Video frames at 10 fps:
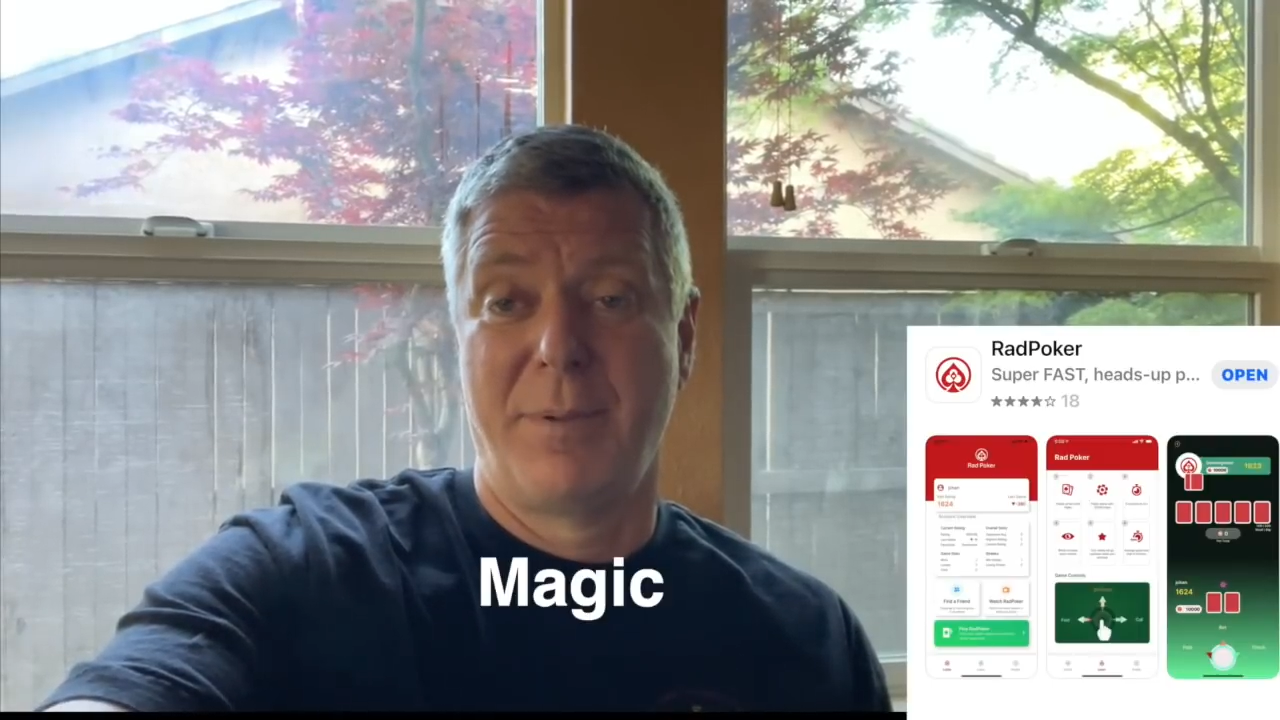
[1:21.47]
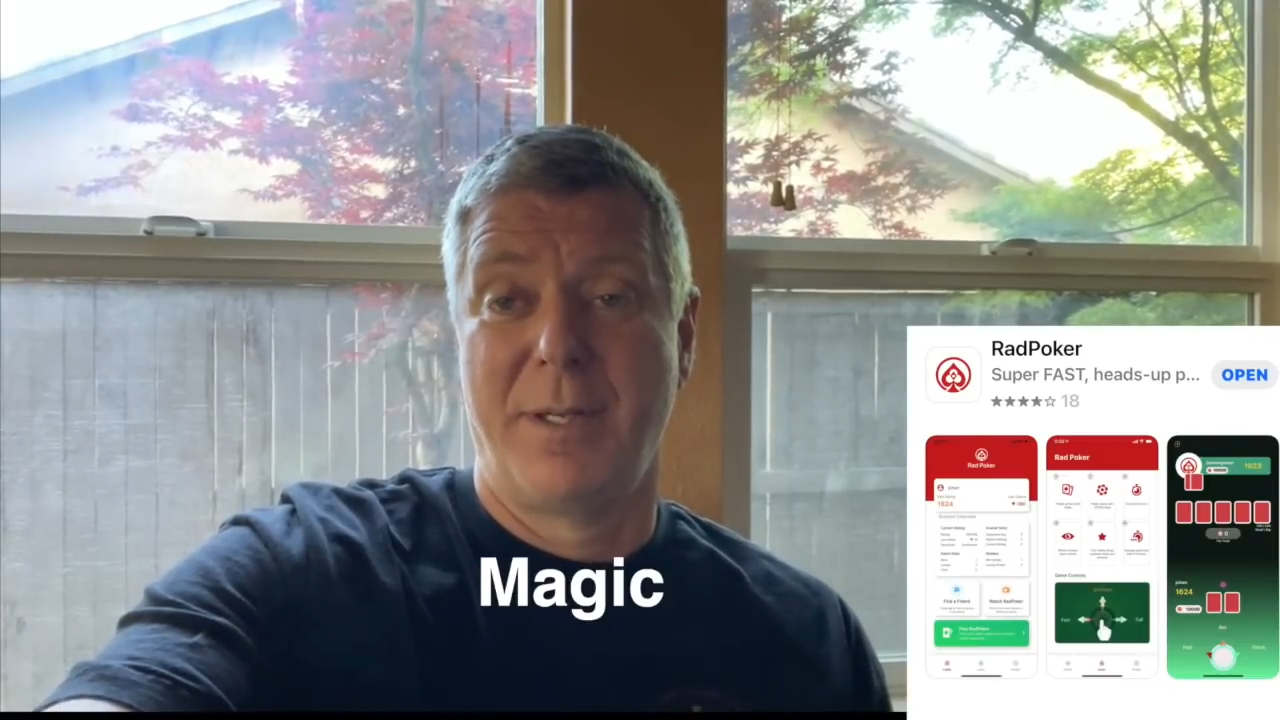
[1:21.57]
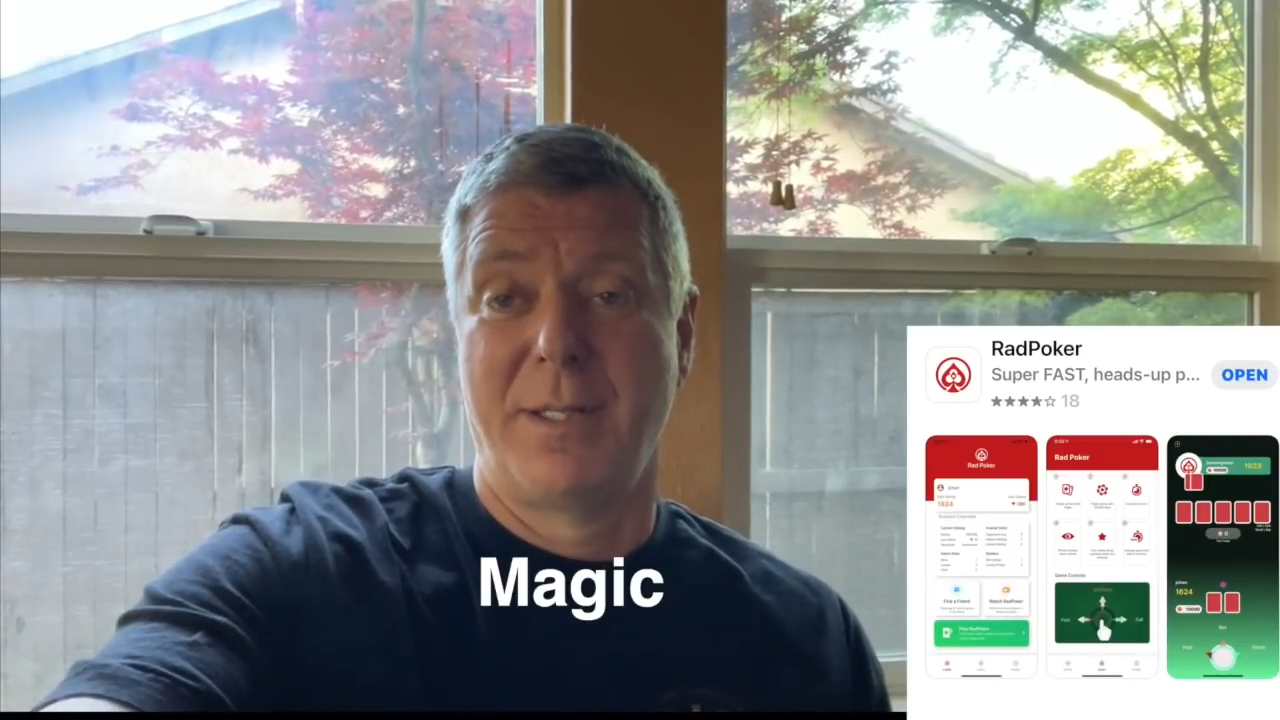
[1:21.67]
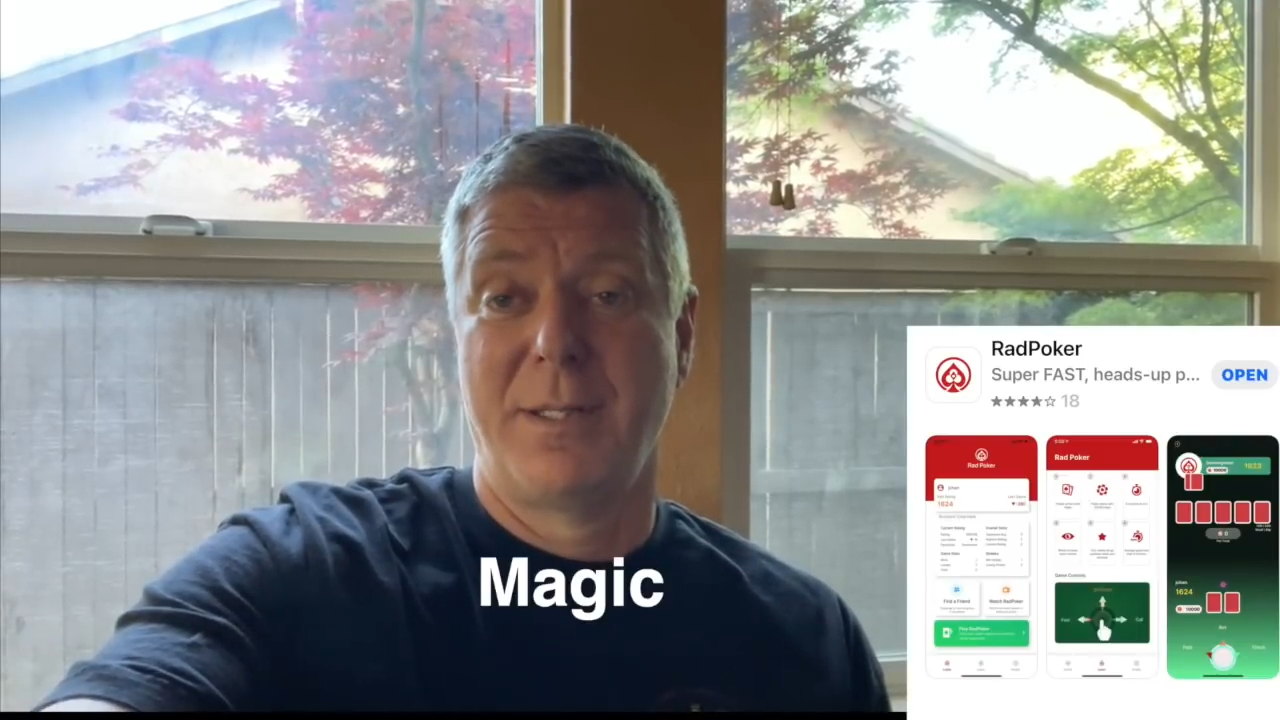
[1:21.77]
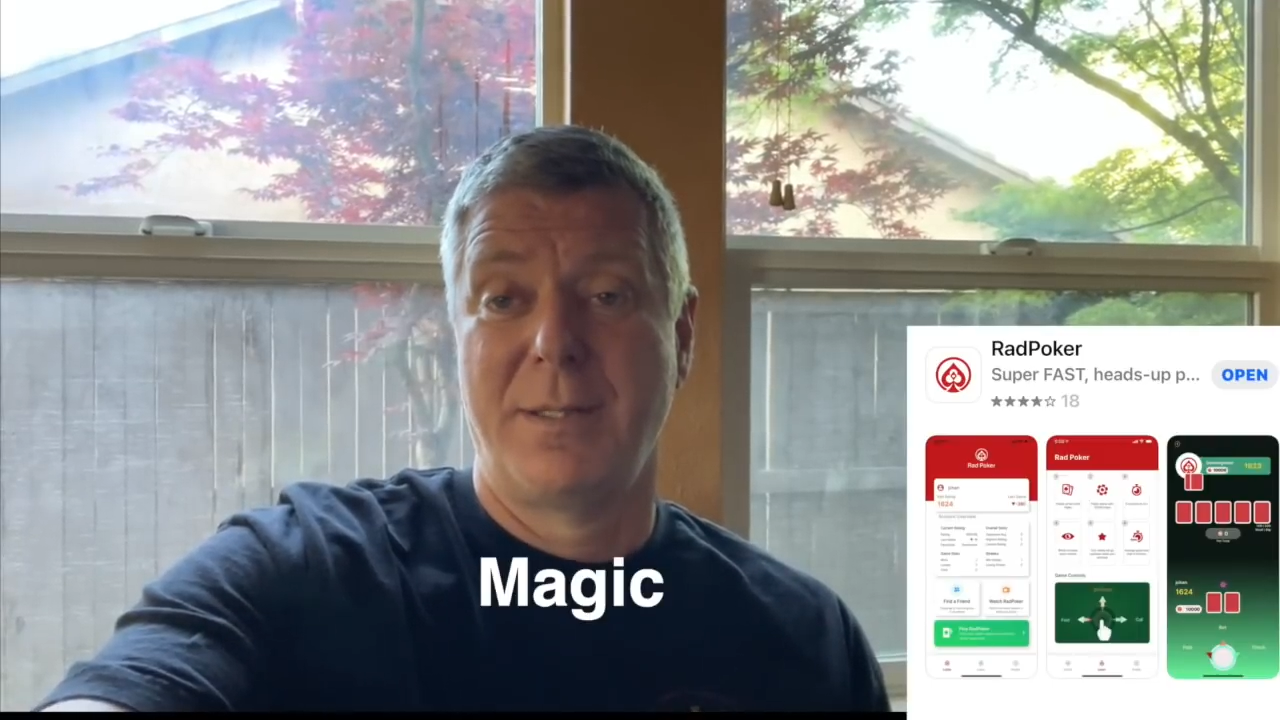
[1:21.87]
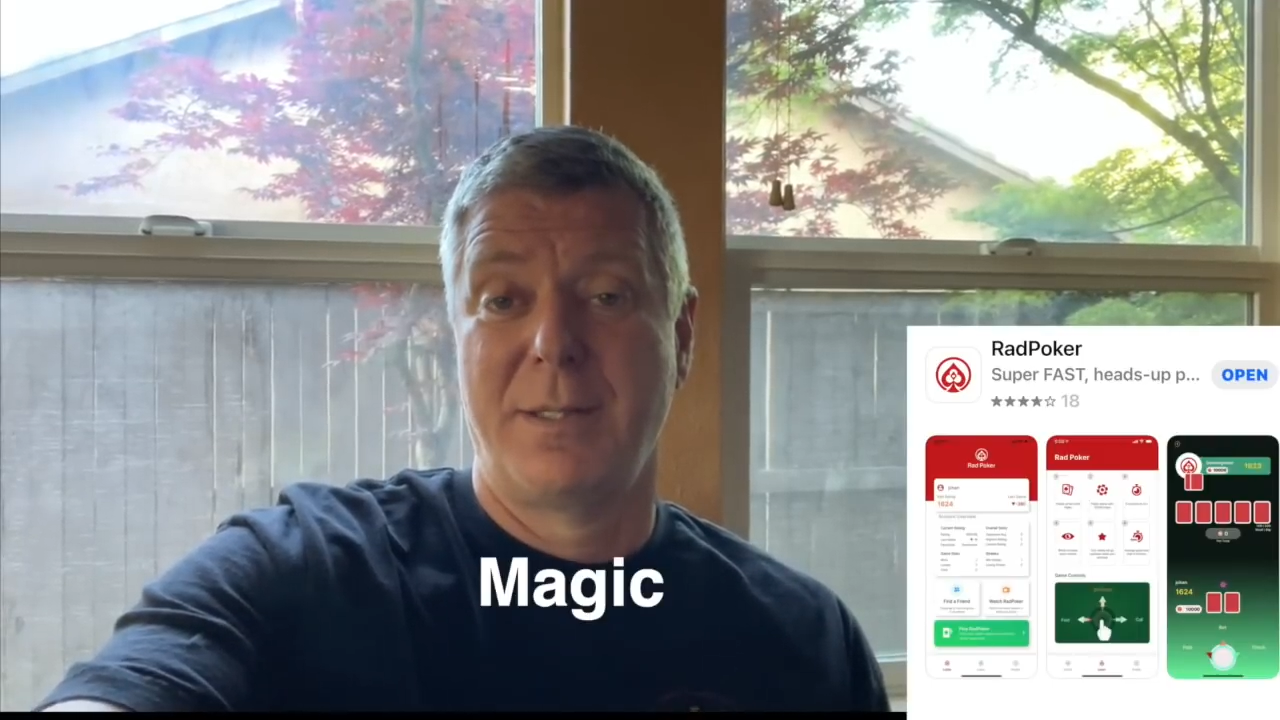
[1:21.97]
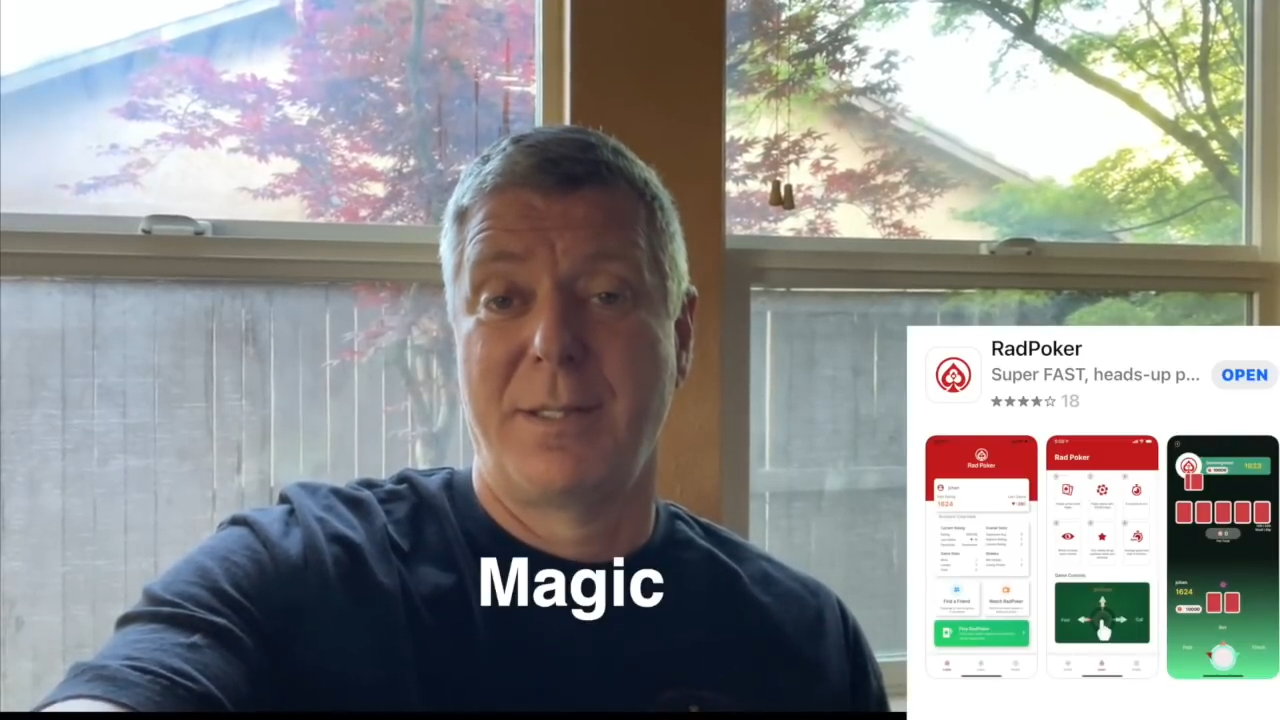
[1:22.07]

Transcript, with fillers: played it